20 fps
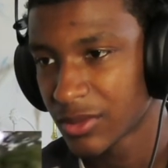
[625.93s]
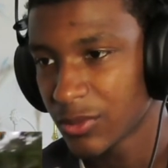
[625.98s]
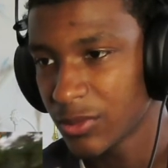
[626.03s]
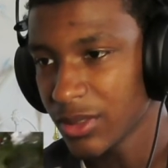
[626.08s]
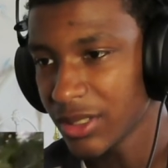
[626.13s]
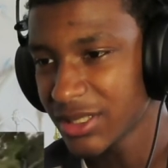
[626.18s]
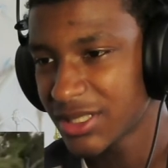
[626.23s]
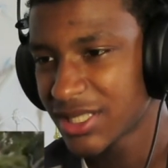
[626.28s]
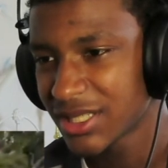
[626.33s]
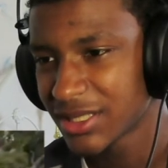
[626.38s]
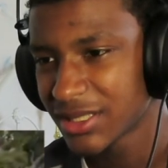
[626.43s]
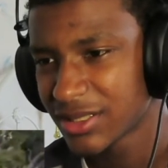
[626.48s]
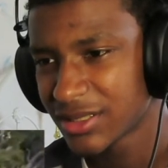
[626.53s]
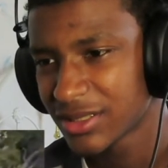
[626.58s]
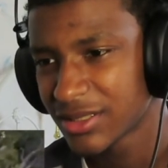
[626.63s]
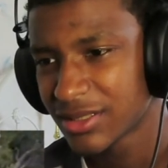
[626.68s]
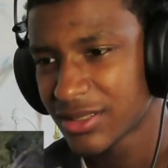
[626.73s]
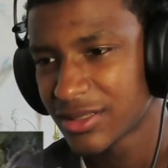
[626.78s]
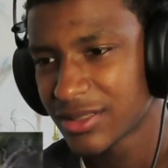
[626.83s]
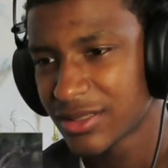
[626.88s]
What?
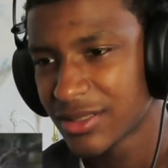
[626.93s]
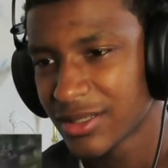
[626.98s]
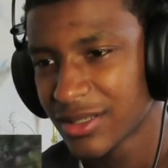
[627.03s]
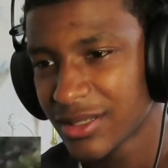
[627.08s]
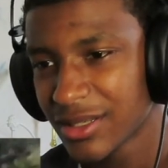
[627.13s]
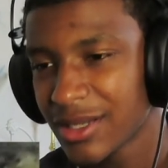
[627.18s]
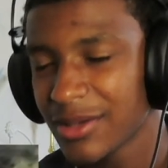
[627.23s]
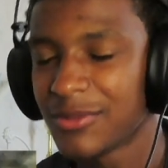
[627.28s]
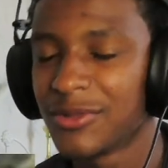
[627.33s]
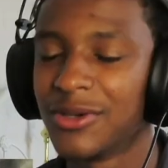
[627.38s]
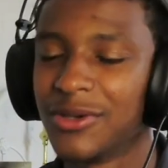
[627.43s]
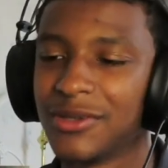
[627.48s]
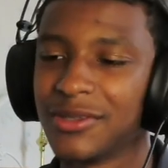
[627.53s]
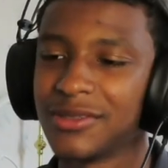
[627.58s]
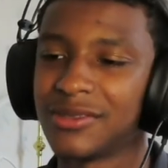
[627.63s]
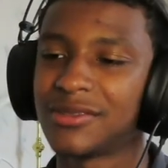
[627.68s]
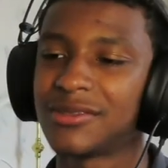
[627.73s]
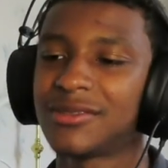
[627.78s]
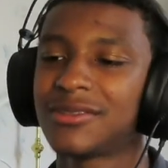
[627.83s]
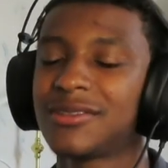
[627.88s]
Come
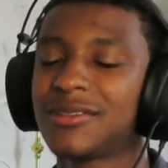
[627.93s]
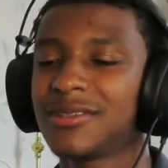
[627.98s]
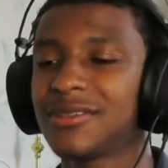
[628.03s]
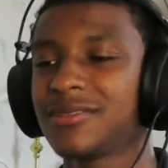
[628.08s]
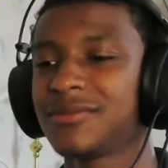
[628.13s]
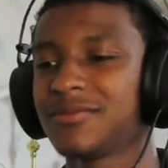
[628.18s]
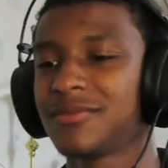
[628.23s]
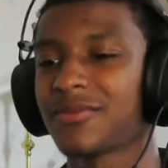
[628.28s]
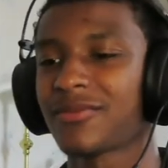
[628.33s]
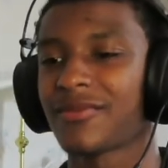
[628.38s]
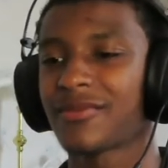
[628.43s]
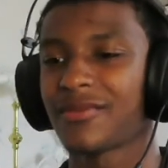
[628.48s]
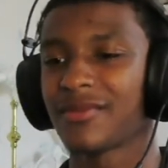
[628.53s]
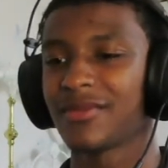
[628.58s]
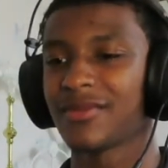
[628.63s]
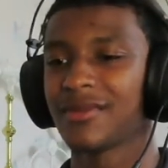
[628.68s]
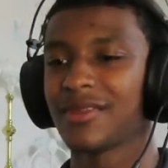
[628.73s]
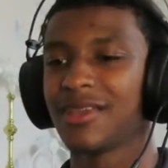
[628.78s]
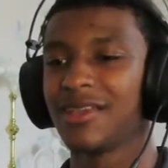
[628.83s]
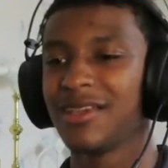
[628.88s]
on.
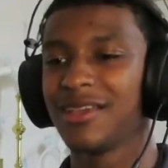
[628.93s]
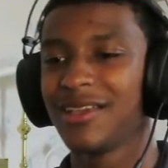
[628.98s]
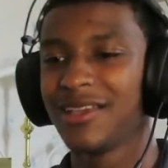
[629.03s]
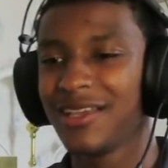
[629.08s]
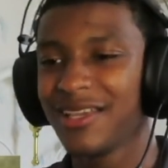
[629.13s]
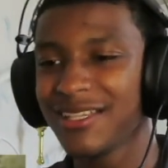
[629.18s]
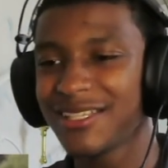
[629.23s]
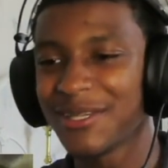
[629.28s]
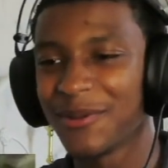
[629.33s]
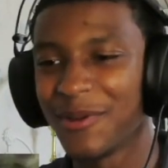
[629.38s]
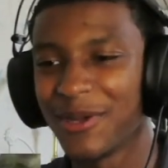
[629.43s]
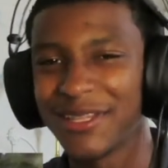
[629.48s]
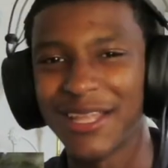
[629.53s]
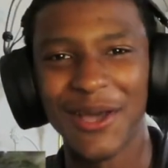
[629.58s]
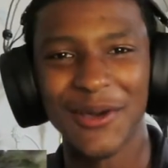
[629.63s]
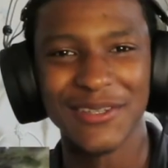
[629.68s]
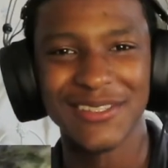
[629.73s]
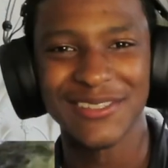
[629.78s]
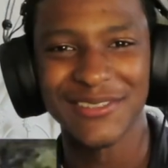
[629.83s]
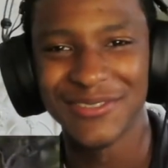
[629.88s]
He talking about
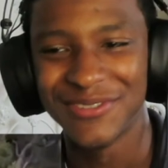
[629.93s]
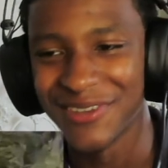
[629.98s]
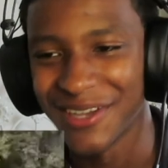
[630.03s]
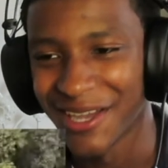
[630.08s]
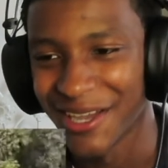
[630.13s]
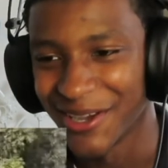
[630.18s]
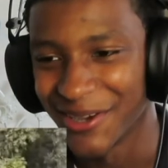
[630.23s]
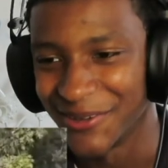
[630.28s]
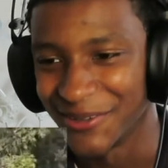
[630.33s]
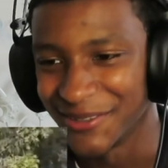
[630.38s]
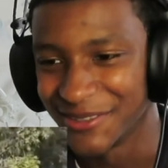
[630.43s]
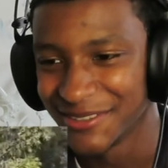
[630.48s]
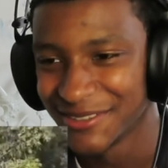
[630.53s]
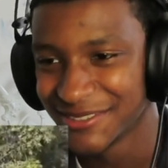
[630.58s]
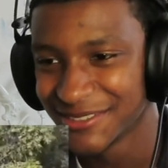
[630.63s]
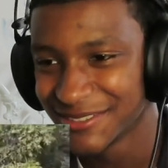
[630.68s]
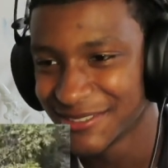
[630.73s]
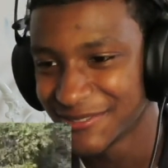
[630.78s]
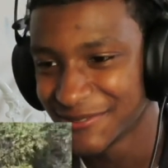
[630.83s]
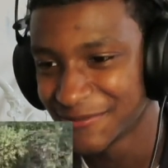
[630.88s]
that was a foul.
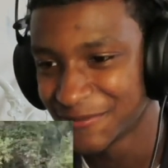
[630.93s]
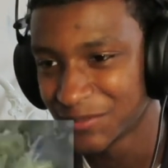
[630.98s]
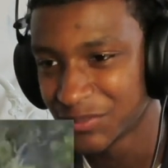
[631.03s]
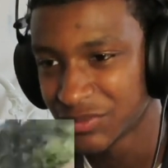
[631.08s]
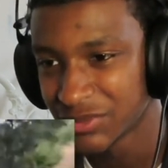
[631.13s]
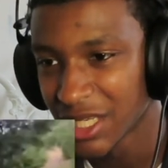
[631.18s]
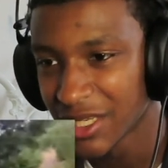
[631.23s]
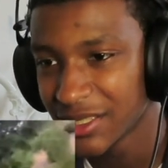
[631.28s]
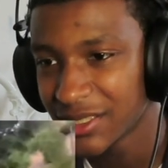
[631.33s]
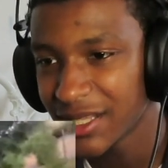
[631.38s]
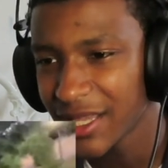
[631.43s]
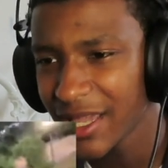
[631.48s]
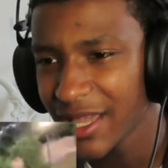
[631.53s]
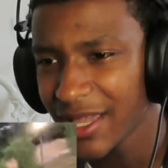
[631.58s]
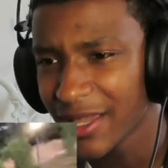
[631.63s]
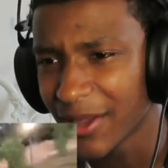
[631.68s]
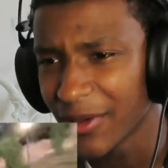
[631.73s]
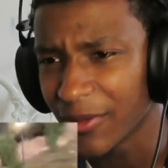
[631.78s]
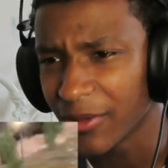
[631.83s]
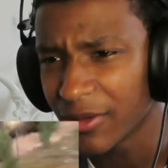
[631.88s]

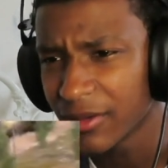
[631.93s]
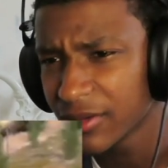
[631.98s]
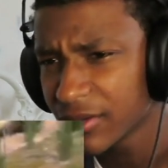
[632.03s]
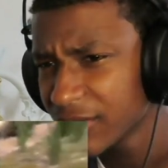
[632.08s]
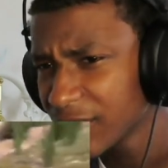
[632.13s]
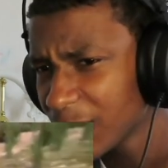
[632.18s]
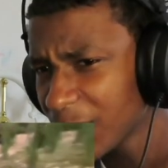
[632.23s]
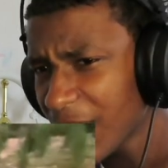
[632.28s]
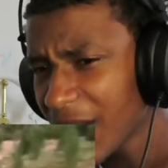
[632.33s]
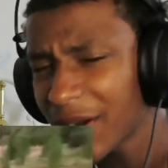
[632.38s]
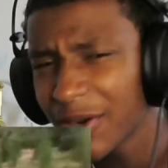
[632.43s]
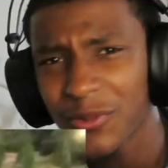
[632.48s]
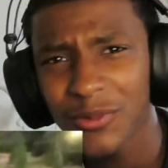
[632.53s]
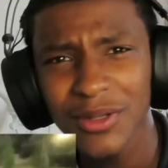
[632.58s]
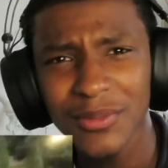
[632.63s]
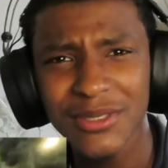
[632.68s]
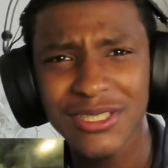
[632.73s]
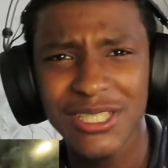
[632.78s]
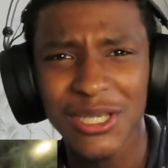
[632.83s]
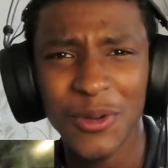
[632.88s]
Dang. Why the
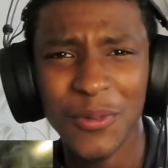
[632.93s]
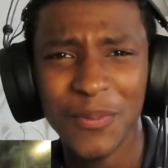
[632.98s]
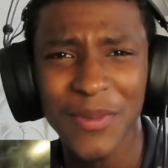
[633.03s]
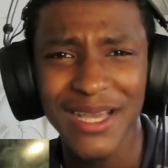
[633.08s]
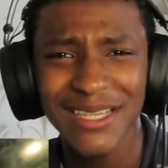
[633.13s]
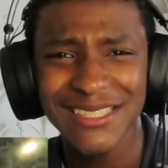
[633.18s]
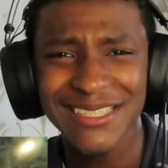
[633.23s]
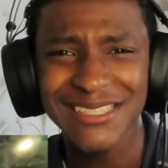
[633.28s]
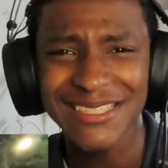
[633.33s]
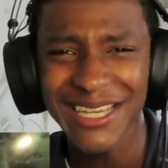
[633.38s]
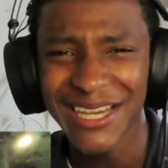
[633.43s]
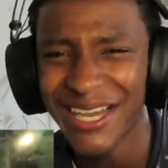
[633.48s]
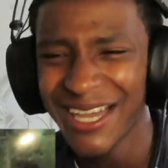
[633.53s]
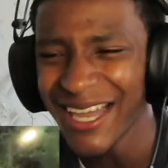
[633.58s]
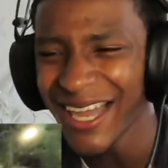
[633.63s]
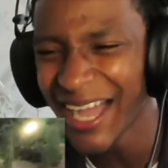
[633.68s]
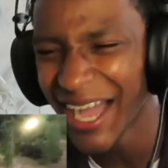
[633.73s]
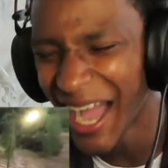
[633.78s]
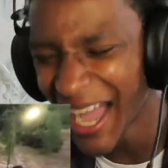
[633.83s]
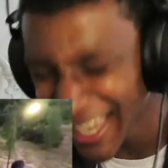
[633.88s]
rim so messed
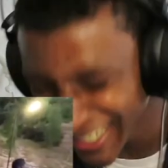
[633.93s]
up?